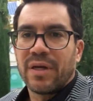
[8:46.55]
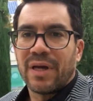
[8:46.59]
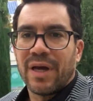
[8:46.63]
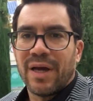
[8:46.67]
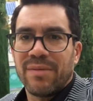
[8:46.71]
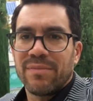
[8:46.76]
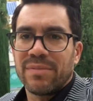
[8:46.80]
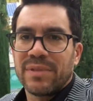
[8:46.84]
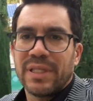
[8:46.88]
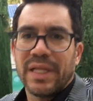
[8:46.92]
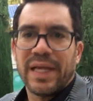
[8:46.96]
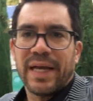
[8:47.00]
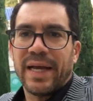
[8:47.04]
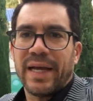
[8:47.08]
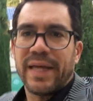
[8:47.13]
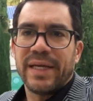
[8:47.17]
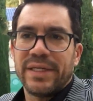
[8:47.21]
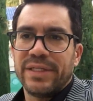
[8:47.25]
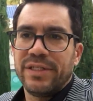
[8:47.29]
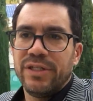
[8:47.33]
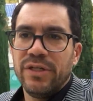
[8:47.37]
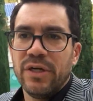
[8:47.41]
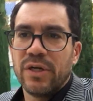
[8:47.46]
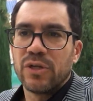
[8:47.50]
I'm
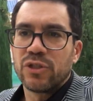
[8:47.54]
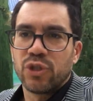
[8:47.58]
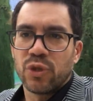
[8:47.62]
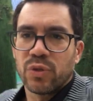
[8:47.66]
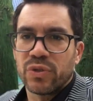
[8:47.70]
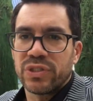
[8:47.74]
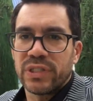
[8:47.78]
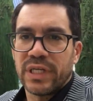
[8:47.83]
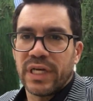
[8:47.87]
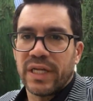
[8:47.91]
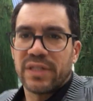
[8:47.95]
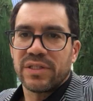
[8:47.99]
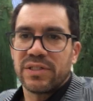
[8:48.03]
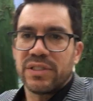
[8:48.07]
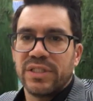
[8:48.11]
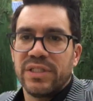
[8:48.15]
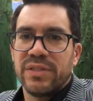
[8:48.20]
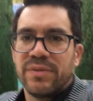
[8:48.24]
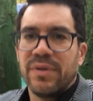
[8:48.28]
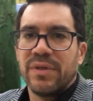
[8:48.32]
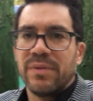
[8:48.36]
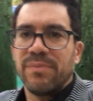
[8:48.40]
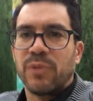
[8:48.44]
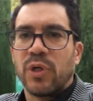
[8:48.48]
glad you know Joel
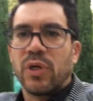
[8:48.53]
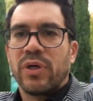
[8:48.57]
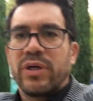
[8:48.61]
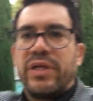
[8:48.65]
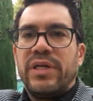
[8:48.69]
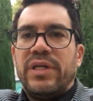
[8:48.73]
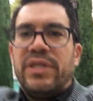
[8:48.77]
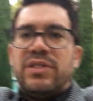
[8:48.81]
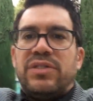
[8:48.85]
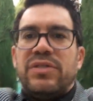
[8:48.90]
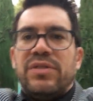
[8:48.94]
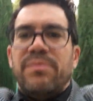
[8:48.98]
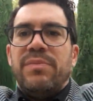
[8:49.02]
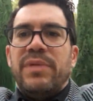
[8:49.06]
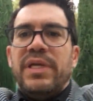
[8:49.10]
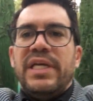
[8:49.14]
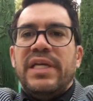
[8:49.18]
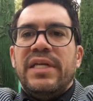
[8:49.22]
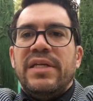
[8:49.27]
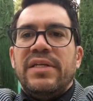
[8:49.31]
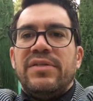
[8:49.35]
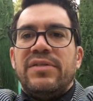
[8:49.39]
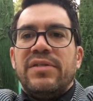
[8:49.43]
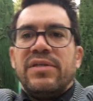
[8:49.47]
Salatin marketed to
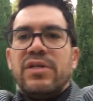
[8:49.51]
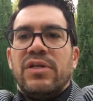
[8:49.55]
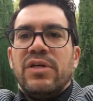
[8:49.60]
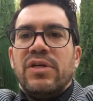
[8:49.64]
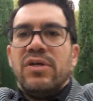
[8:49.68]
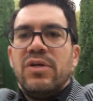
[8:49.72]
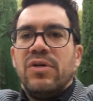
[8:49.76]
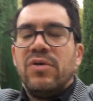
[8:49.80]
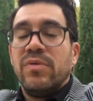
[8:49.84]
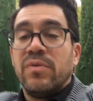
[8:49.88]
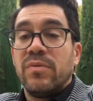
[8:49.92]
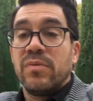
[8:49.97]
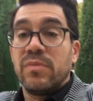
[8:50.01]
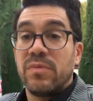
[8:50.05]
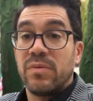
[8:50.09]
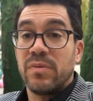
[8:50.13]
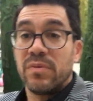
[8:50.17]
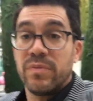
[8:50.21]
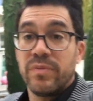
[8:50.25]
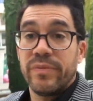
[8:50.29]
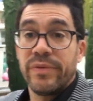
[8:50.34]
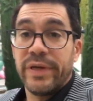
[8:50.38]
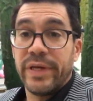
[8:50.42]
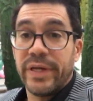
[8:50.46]
me to go
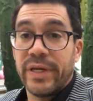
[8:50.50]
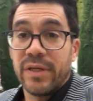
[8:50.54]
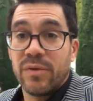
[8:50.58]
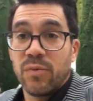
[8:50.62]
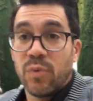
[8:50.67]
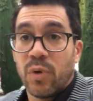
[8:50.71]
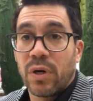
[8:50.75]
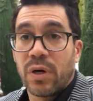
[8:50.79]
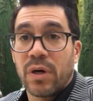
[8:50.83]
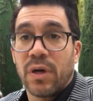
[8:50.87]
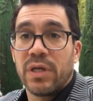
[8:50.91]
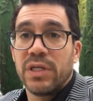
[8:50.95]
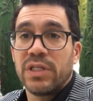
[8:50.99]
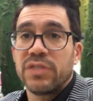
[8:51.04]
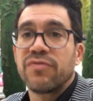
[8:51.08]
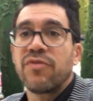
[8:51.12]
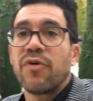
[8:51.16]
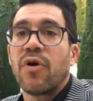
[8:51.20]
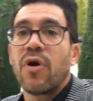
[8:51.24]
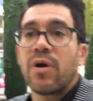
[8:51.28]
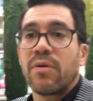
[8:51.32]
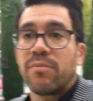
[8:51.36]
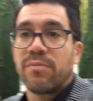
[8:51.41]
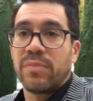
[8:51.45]
and work on his
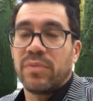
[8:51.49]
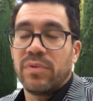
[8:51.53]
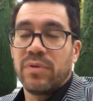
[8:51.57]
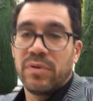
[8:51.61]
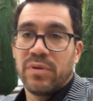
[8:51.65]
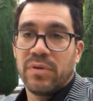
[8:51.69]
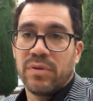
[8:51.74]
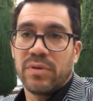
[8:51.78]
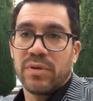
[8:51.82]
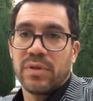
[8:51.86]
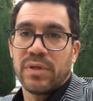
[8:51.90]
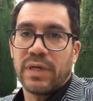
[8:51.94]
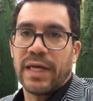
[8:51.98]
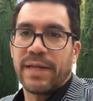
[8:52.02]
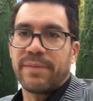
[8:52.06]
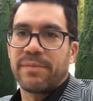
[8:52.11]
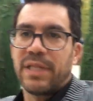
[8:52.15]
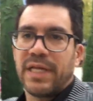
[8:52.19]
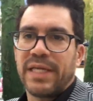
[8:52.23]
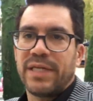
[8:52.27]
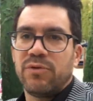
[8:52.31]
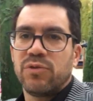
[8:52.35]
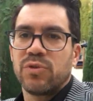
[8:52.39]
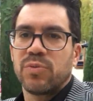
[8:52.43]
farm. I'm
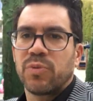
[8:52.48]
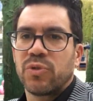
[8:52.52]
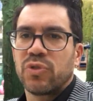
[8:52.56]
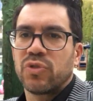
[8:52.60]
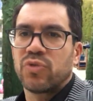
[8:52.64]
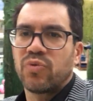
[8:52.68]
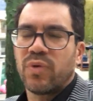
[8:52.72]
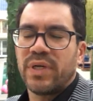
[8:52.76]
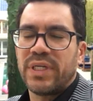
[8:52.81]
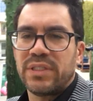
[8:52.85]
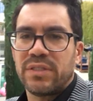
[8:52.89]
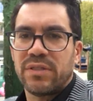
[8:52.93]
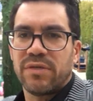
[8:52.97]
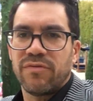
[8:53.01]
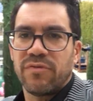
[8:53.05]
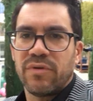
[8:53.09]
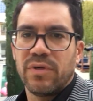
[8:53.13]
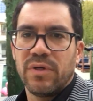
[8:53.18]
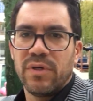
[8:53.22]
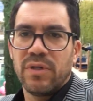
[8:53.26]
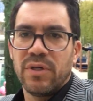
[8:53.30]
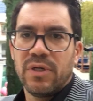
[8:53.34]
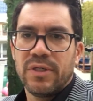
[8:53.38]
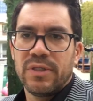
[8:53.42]
glad he was persuasive.
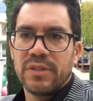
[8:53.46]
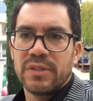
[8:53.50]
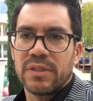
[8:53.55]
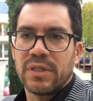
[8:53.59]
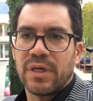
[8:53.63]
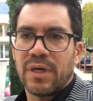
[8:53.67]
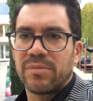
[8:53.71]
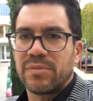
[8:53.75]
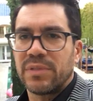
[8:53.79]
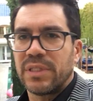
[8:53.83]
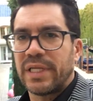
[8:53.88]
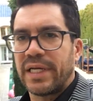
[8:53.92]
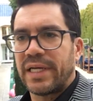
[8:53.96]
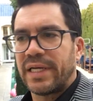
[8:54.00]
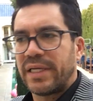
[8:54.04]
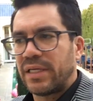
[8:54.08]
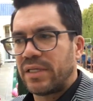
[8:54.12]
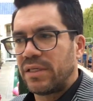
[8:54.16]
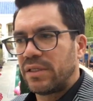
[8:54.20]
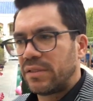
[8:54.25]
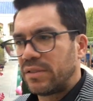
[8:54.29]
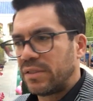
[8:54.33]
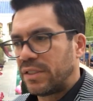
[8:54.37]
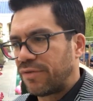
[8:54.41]
I'm
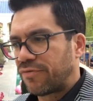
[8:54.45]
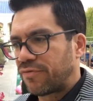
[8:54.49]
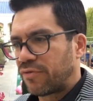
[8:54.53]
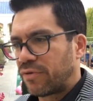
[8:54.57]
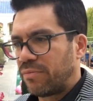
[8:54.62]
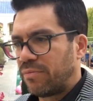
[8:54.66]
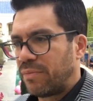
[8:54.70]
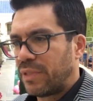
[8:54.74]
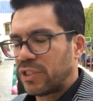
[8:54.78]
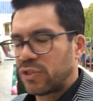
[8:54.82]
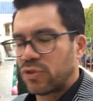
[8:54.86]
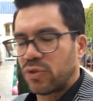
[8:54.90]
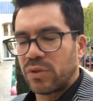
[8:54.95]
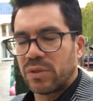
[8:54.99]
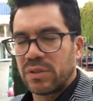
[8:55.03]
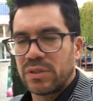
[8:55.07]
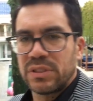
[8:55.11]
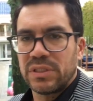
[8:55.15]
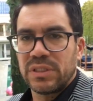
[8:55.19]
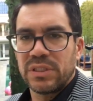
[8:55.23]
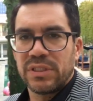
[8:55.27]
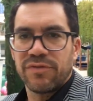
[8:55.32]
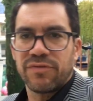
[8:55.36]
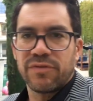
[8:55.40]
glad different
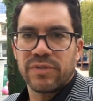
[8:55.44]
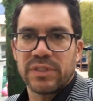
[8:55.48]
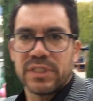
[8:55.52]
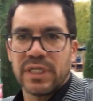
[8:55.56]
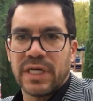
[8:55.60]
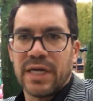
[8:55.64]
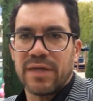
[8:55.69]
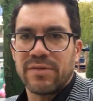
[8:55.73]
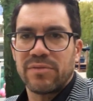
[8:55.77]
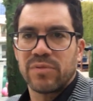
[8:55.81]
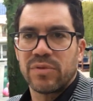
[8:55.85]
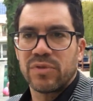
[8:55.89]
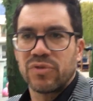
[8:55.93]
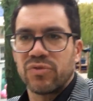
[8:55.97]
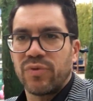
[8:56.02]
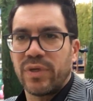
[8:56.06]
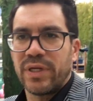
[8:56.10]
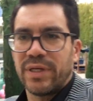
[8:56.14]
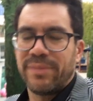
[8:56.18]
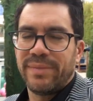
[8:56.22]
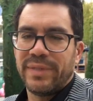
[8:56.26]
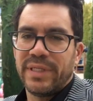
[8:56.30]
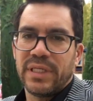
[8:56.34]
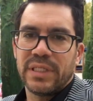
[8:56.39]
mentors at different times
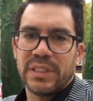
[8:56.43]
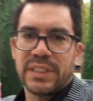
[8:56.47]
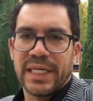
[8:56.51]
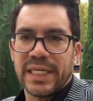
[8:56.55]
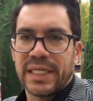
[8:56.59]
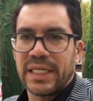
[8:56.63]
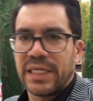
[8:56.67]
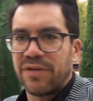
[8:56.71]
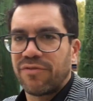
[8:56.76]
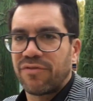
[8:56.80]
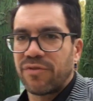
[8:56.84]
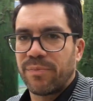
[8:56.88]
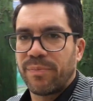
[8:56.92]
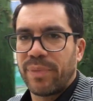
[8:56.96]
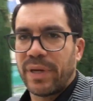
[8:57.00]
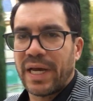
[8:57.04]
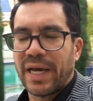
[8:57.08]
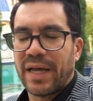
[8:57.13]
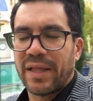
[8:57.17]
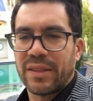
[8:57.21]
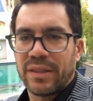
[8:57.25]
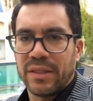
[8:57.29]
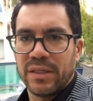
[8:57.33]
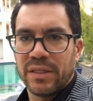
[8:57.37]
persuaded me to take a different
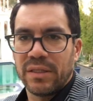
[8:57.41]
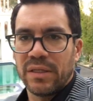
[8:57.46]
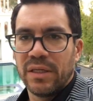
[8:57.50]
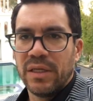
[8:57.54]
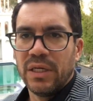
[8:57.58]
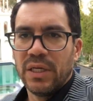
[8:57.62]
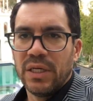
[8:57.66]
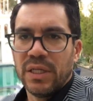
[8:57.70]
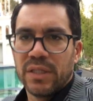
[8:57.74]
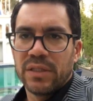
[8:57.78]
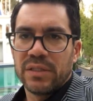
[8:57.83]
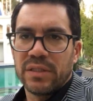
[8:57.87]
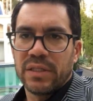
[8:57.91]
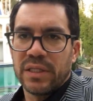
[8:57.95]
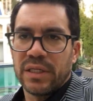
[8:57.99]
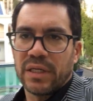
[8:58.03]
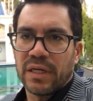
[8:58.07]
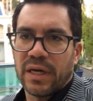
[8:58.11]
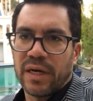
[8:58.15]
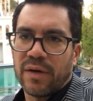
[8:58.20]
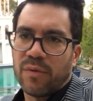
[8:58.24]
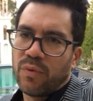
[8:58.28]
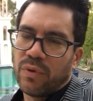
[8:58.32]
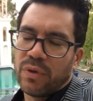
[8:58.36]
path than,
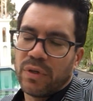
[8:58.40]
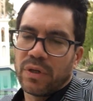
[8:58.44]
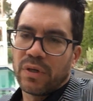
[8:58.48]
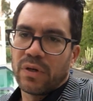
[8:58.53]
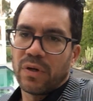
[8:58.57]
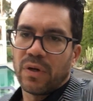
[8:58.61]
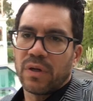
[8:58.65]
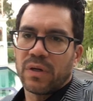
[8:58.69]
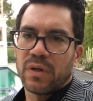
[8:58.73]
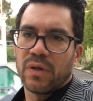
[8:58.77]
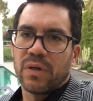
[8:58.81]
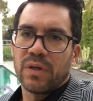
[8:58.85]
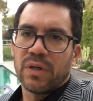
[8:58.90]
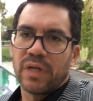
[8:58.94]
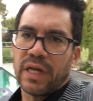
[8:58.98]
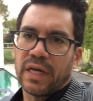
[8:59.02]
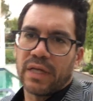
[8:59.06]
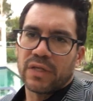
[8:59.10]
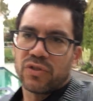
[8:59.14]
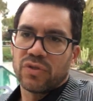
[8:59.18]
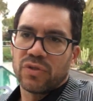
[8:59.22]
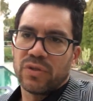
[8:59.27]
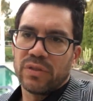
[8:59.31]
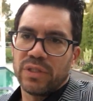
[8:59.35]
than I would have gone on
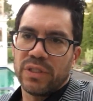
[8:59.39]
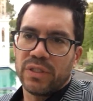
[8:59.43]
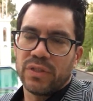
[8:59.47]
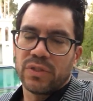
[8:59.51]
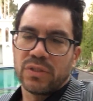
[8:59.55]
naturally.